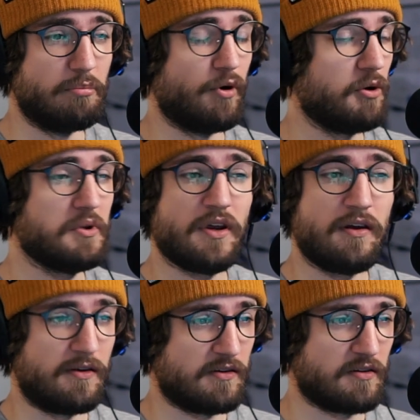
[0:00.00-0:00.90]
probably
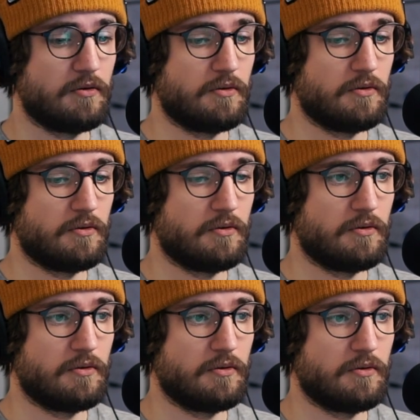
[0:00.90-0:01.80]
ain't. Meet
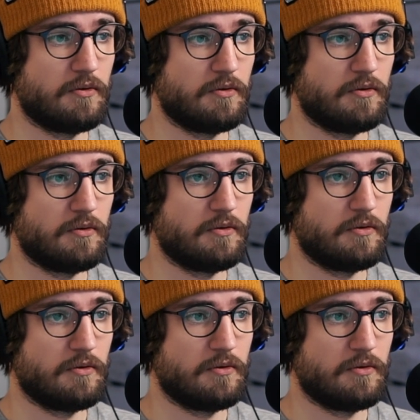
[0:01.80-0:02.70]
the
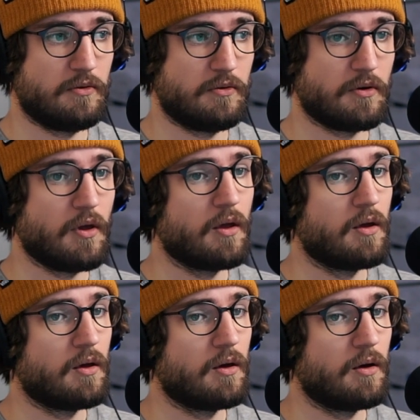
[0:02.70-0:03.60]
family.
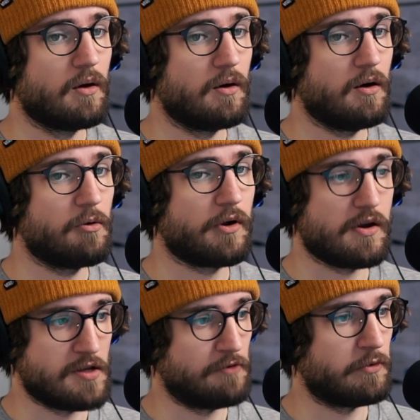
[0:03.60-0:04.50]

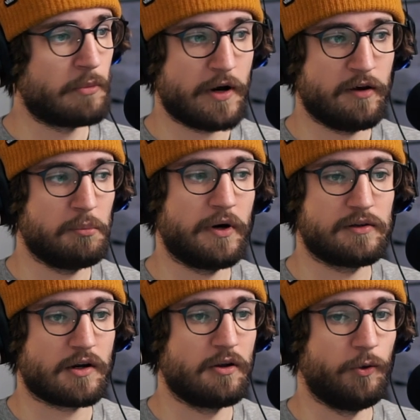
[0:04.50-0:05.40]
Okay, never mind
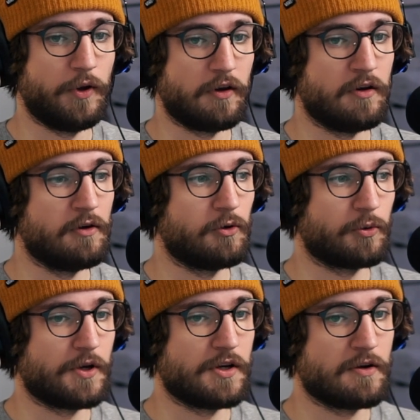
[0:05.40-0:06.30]
about the cloning. He
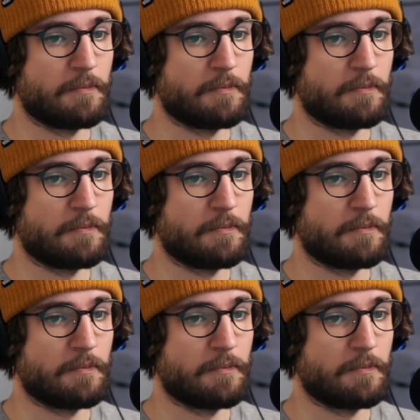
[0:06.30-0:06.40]
already.